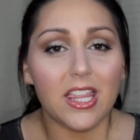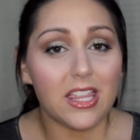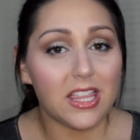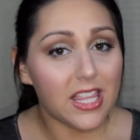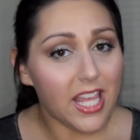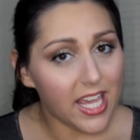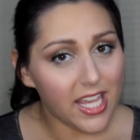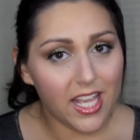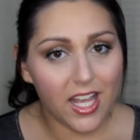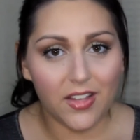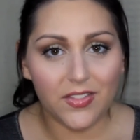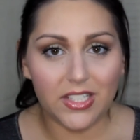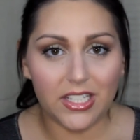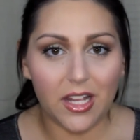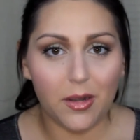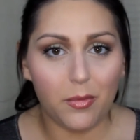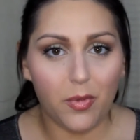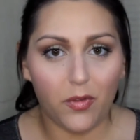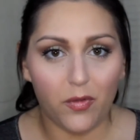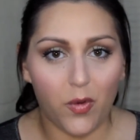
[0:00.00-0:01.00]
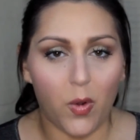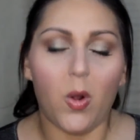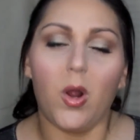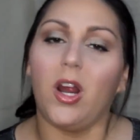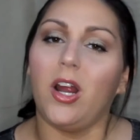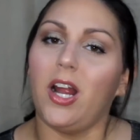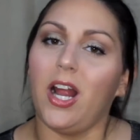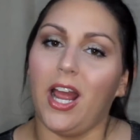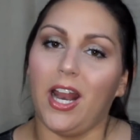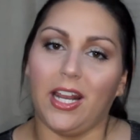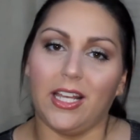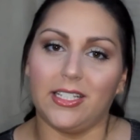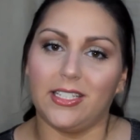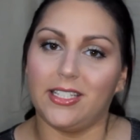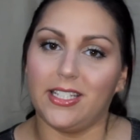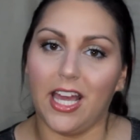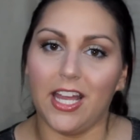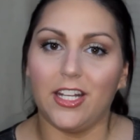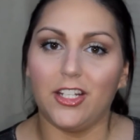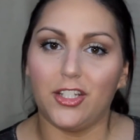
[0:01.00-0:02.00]
Like I've said before, and I
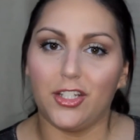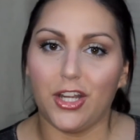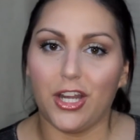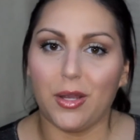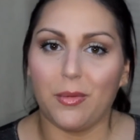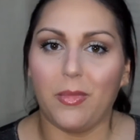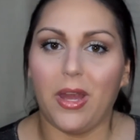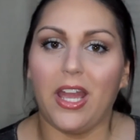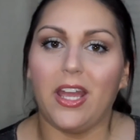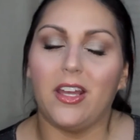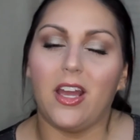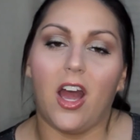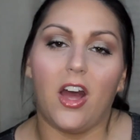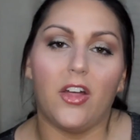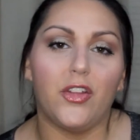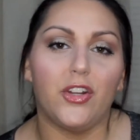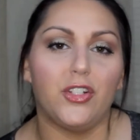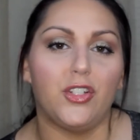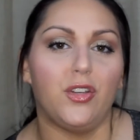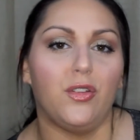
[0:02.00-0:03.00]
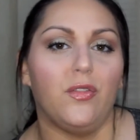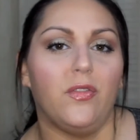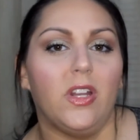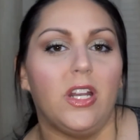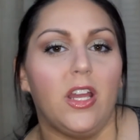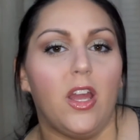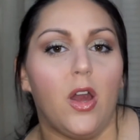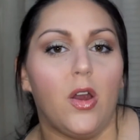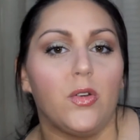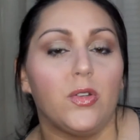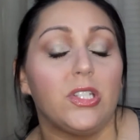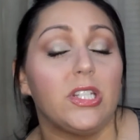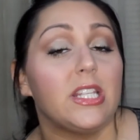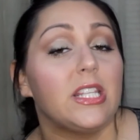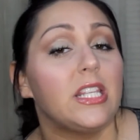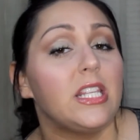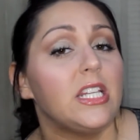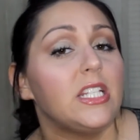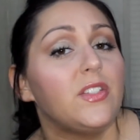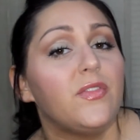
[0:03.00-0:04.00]
said it during my other two videos,
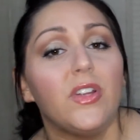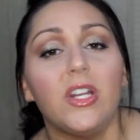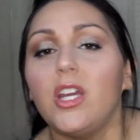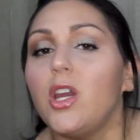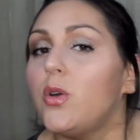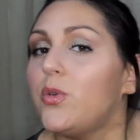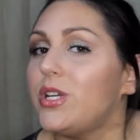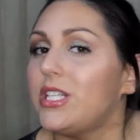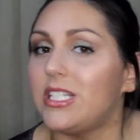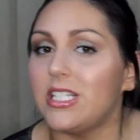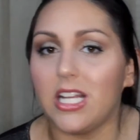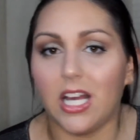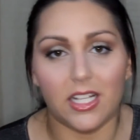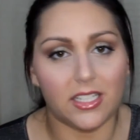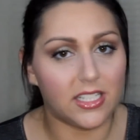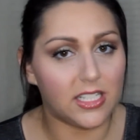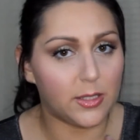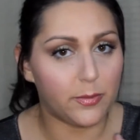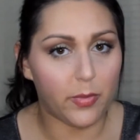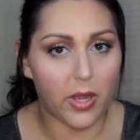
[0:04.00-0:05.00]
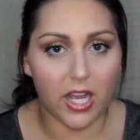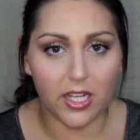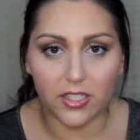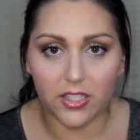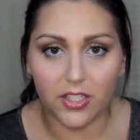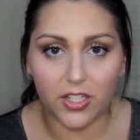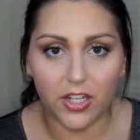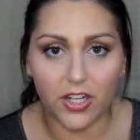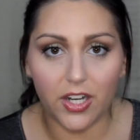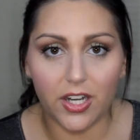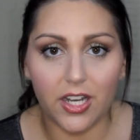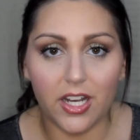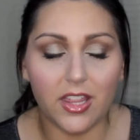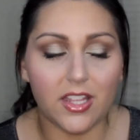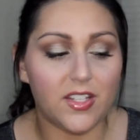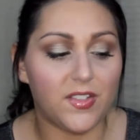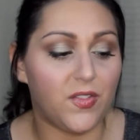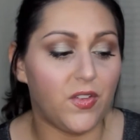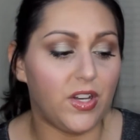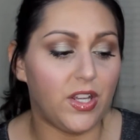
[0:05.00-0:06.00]
this video is not sponsored.
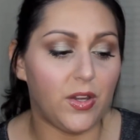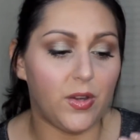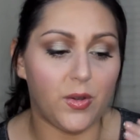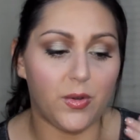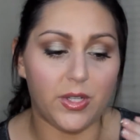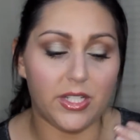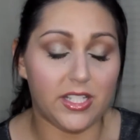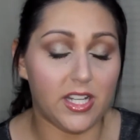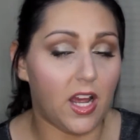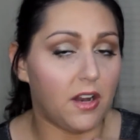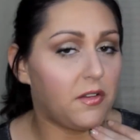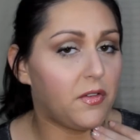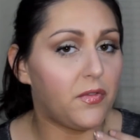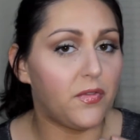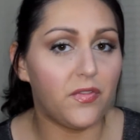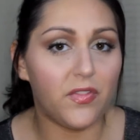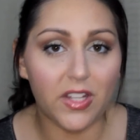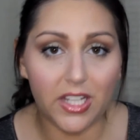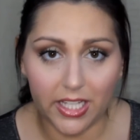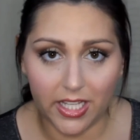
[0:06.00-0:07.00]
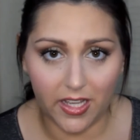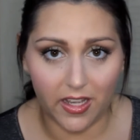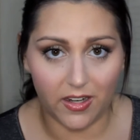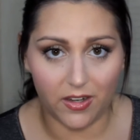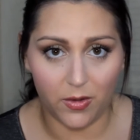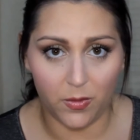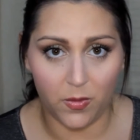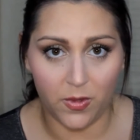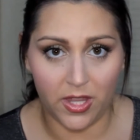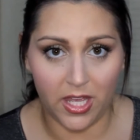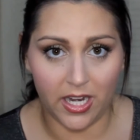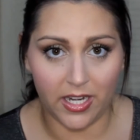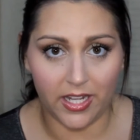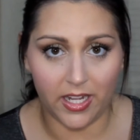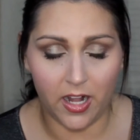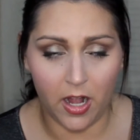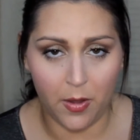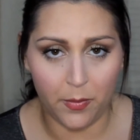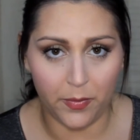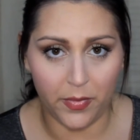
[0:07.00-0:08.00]
This video is not affiliated with any
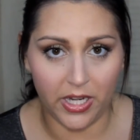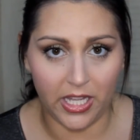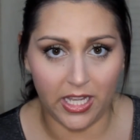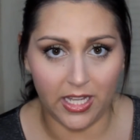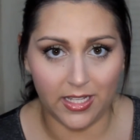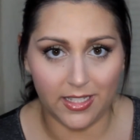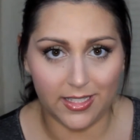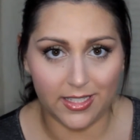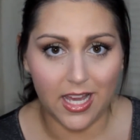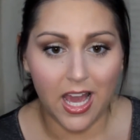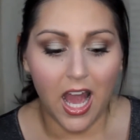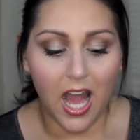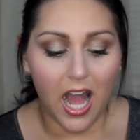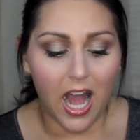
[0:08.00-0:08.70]
companies.